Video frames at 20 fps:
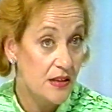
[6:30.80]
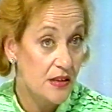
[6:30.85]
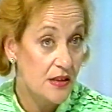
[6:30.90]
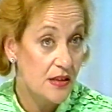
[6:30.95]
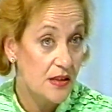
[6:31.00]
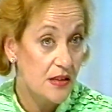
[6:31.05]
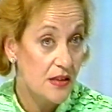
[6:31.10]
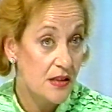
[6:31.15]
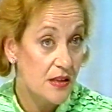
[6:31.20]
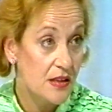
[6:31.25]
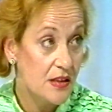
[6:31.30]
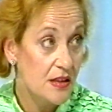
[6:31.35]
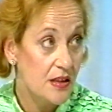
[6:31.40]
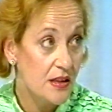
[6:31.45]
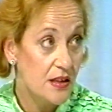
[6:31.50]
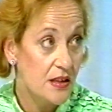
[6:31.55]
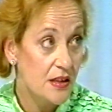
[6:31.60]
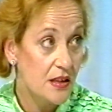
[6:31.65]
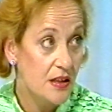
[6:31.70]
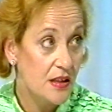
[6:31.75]
Kim
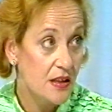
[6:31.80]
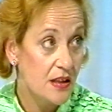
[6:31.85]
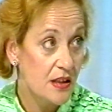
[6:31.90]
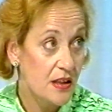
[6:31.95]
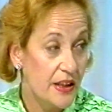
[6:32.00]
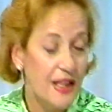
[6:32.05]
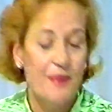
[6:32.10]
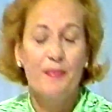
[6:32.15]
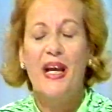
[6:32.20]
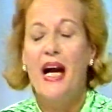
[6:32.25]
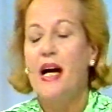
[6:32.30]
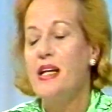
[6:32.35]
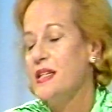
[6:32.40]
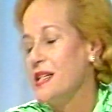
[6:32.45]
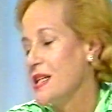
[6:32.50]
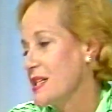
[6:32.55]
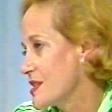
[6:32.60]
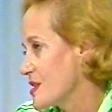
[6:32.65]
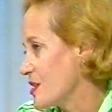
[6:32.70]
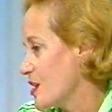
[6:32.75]
Stanley? Kim Hunter? Kim
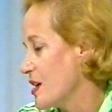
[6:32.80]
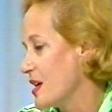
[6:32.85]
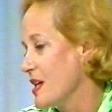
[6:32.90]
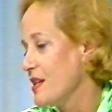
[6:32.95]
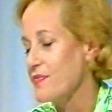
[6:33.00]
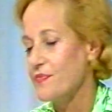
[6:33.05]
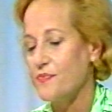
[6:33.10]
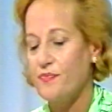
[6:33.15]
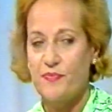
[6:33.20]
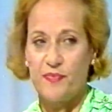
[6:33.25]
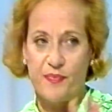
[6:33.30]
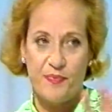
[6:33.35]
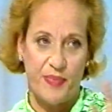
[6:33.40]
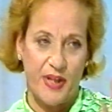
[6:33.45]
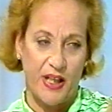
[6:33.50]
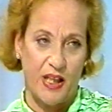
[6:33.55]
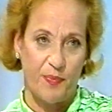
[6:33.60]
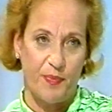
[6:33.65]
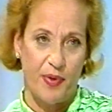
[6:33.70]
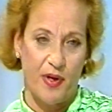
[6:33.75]
Hunter, sorry. Kim
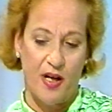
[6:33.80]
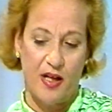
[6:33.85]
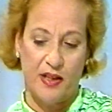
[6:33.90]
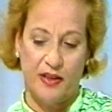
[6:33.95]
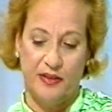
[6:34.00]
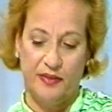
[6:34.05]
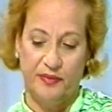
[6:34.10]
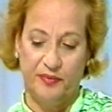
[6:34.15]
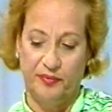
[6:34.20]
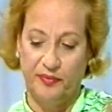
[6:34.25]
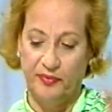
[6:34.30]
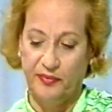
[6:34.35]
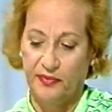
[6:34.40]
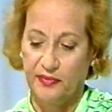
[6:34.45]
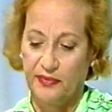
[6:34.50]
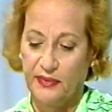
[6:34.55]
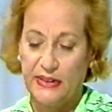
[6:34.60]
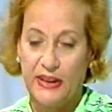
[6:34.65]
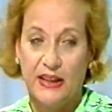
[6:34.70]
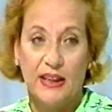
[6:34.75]
Hunter, that's fine. Part. That's okay.